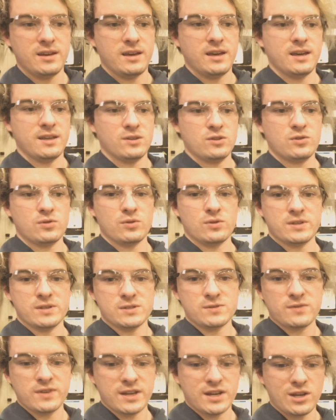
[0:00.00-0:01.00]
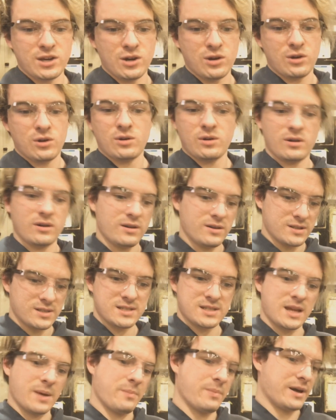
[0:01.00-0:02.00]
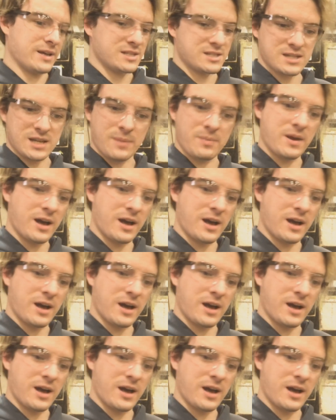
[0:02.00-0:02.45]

in through this video, step by step.